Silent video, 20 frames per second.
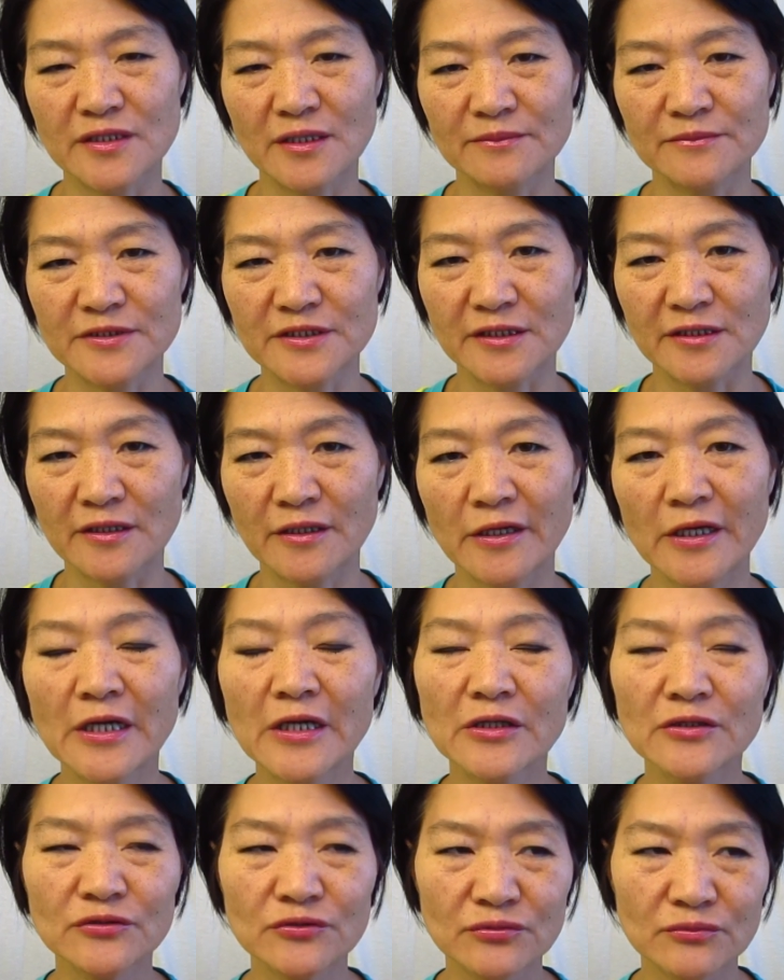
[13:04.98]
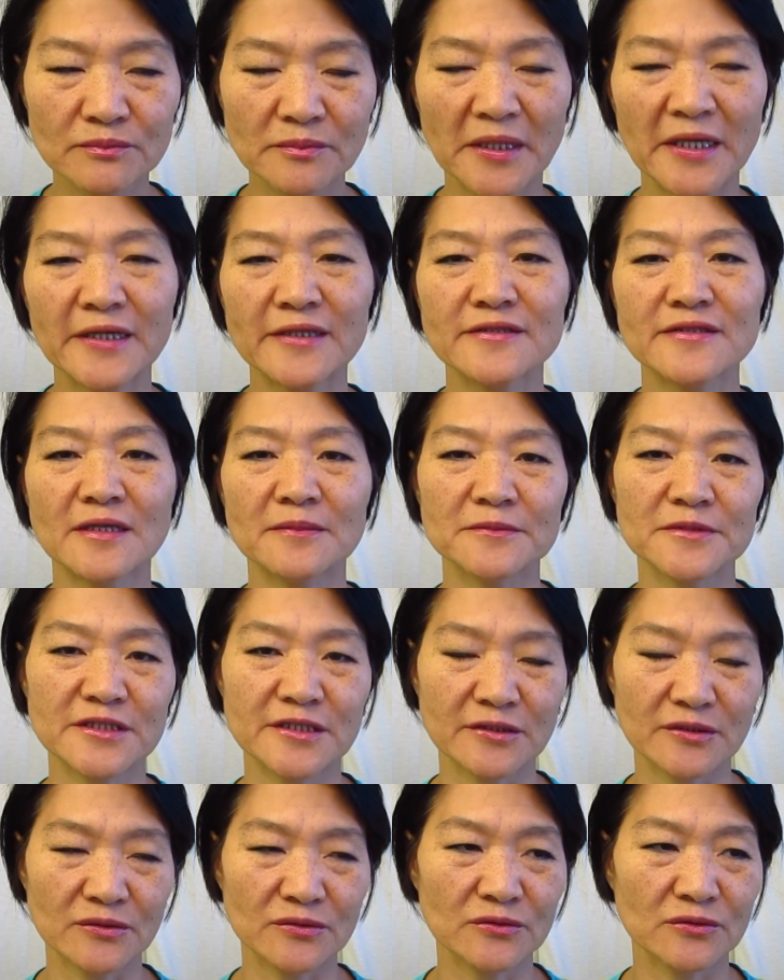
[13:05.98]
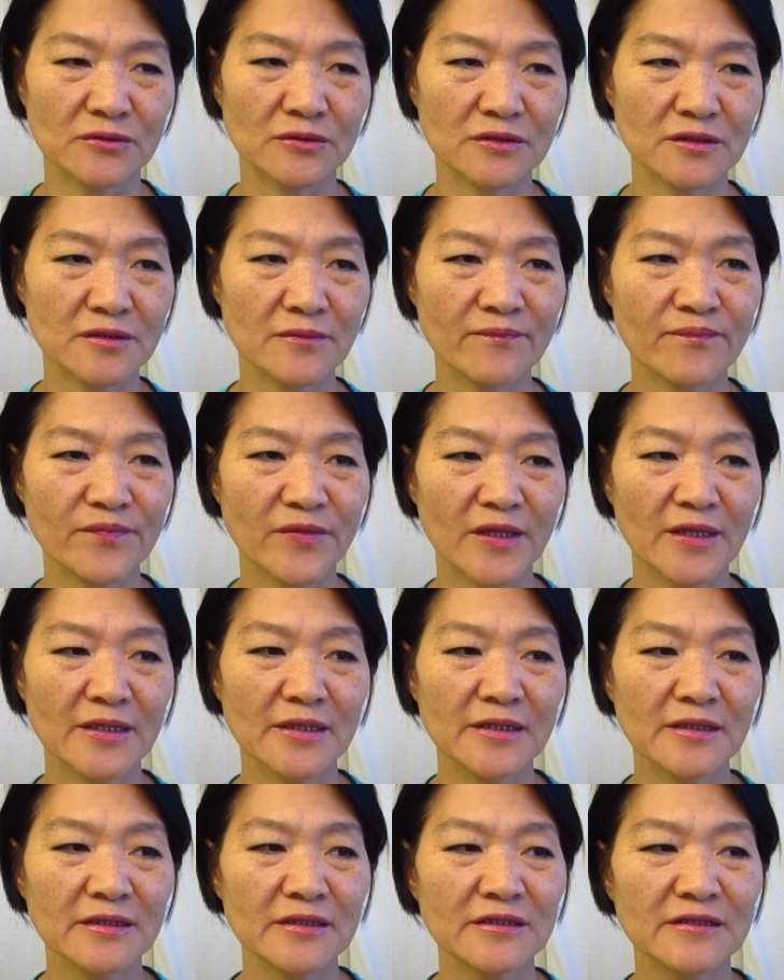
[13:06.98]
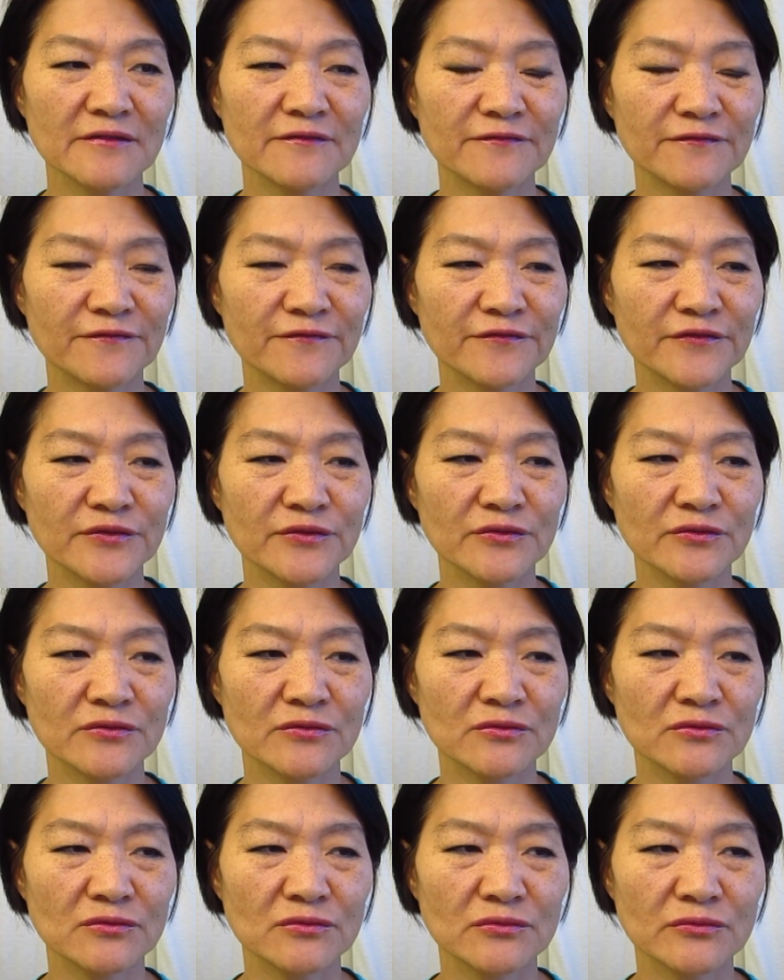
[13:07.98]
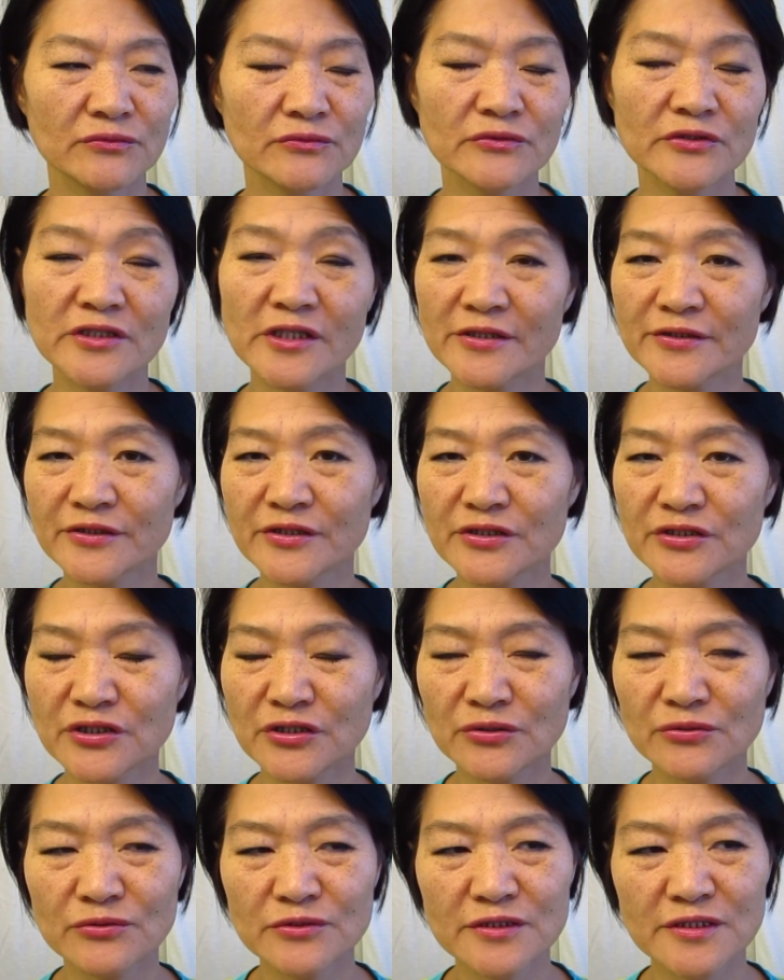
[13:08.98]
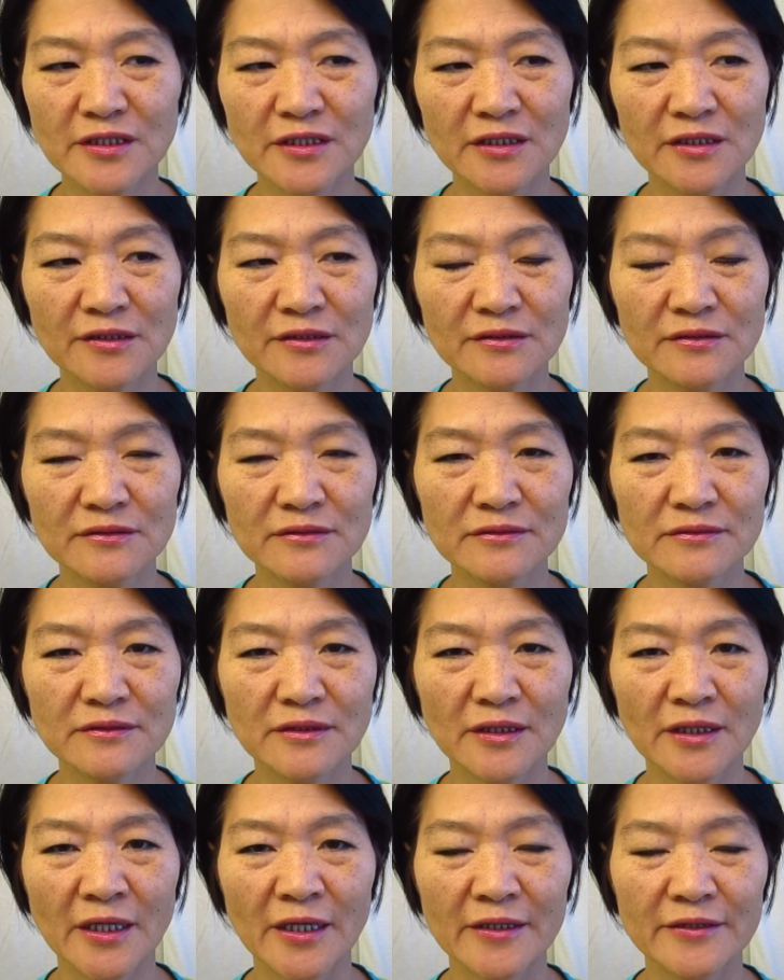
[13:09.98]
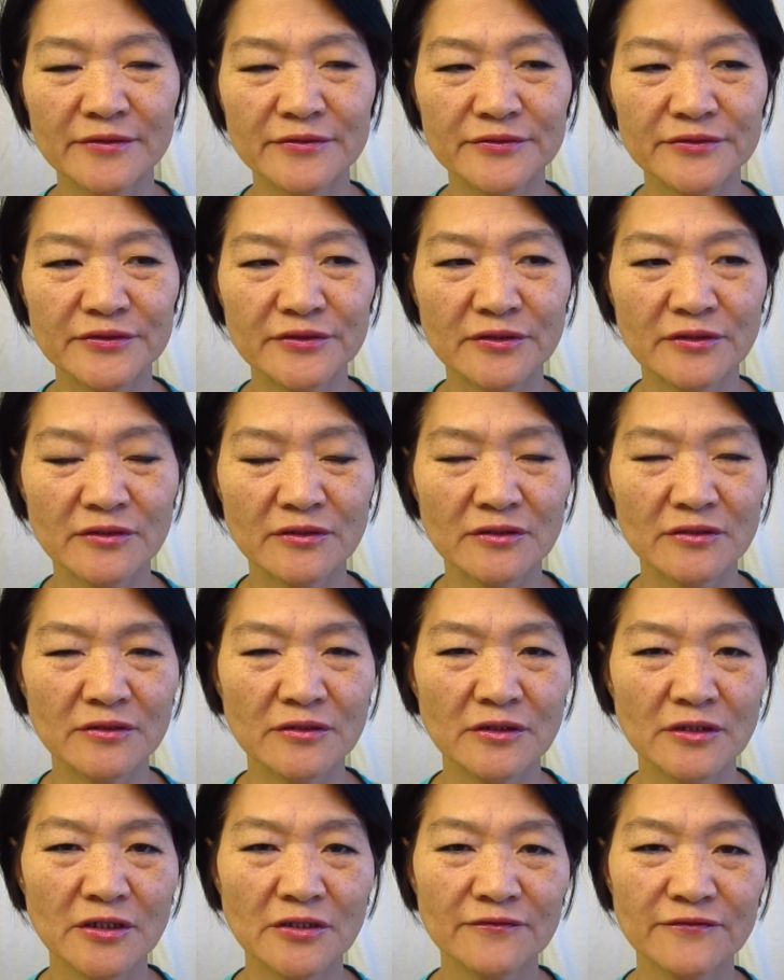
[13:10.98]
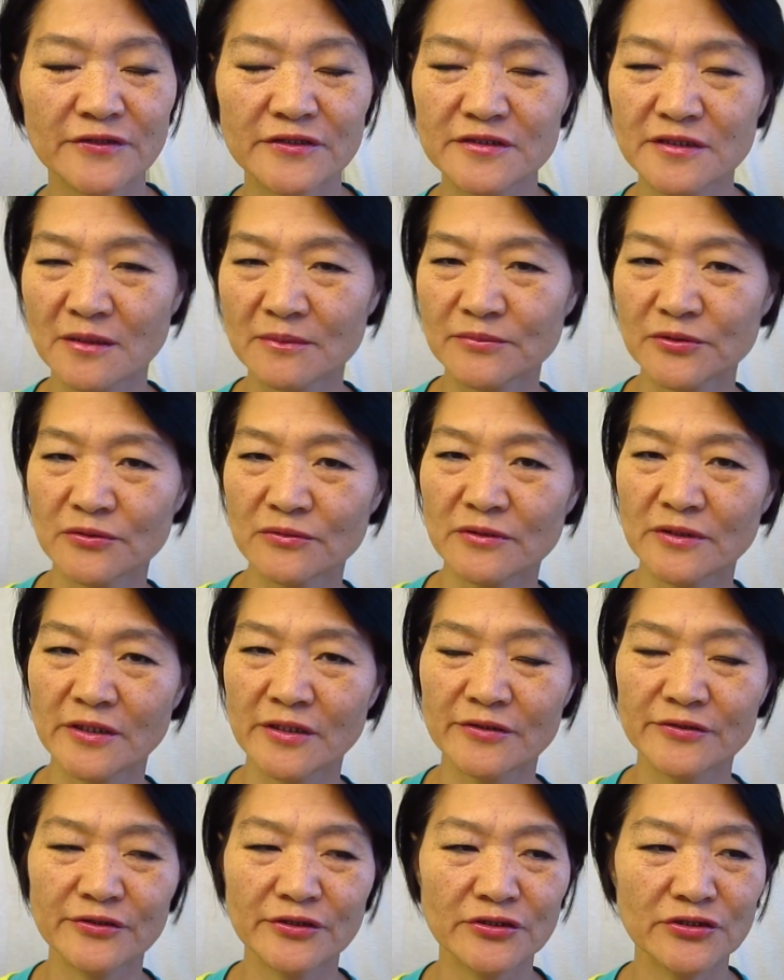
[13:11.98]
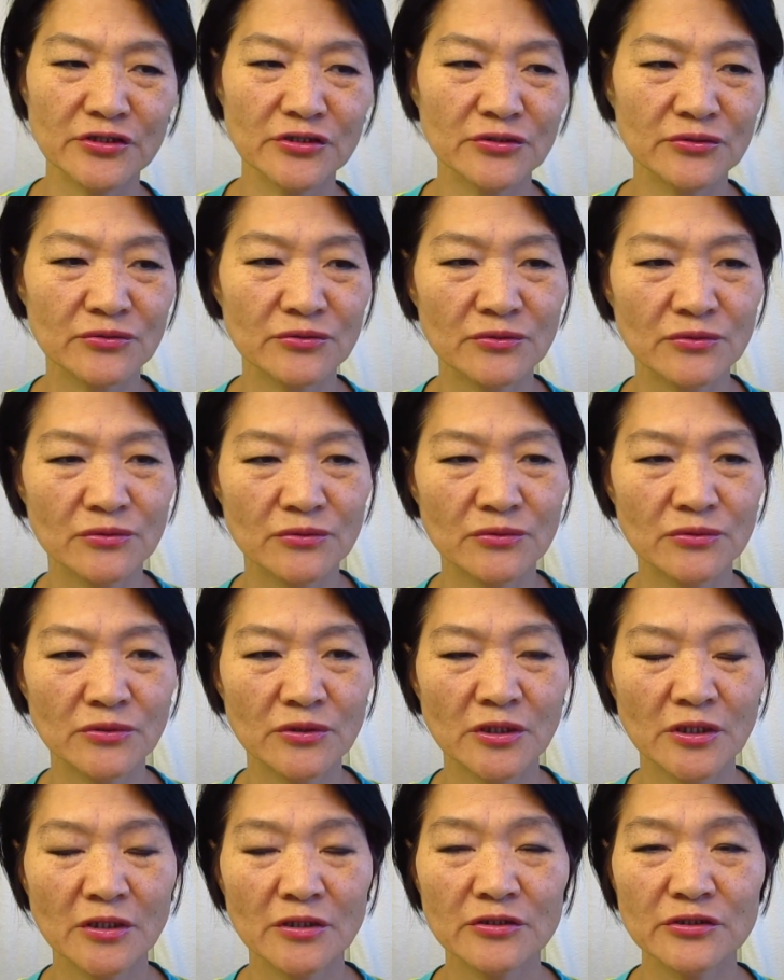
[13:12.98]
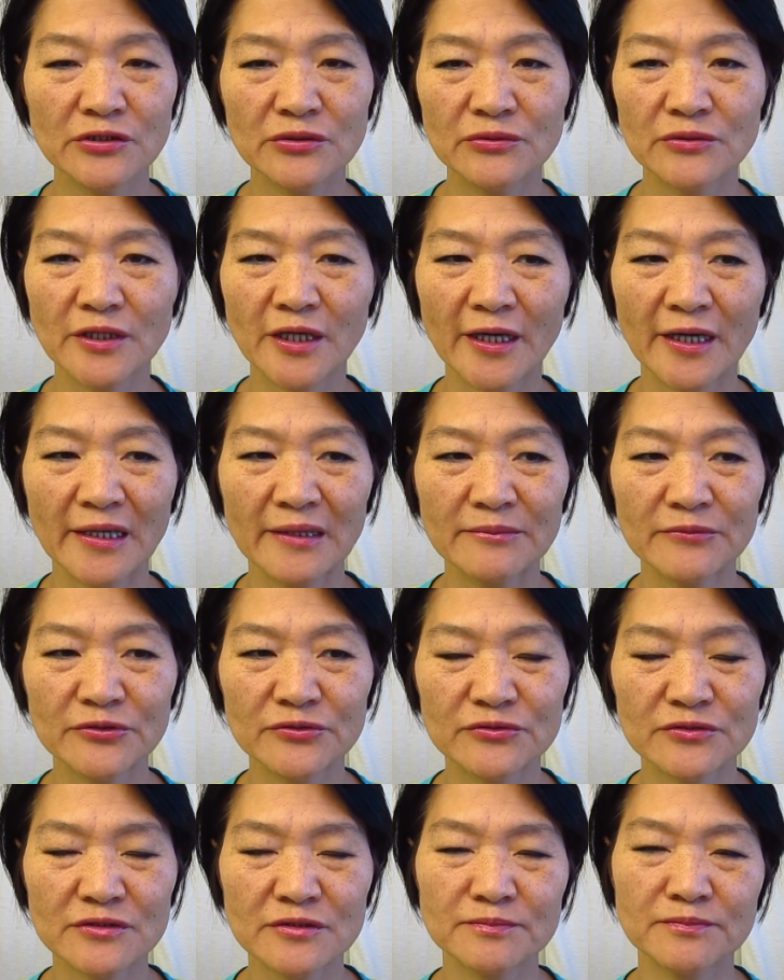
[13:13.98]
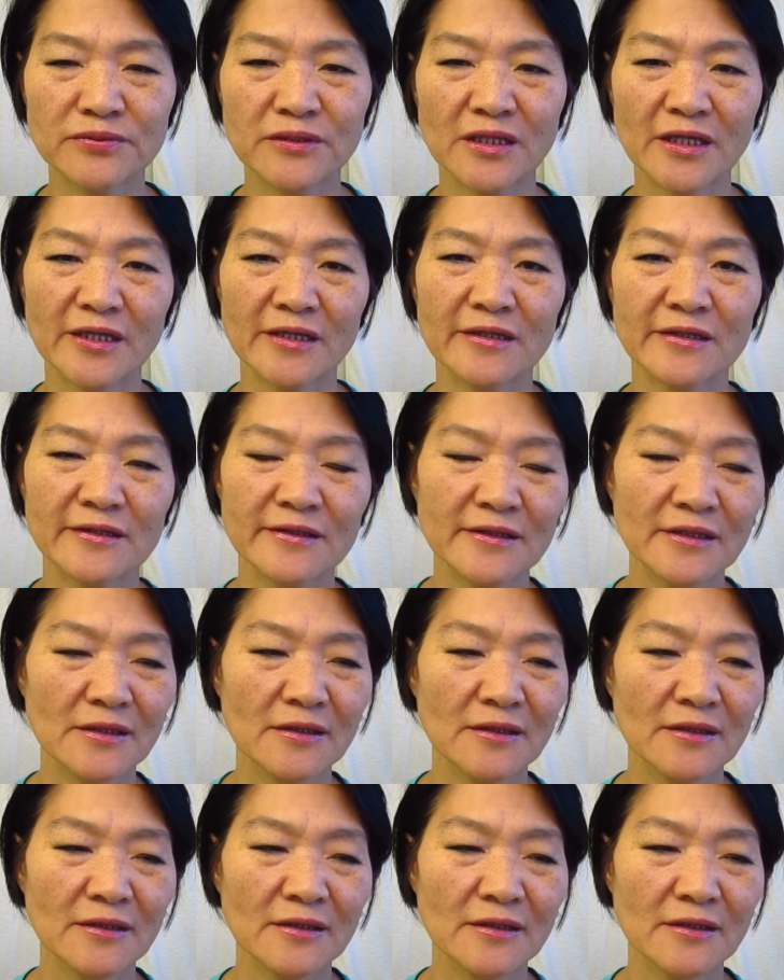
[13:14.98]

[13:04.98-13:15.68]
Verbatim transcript: something to make something good. If you learn a new thing and, uh, for example, learn a new, new game, you just play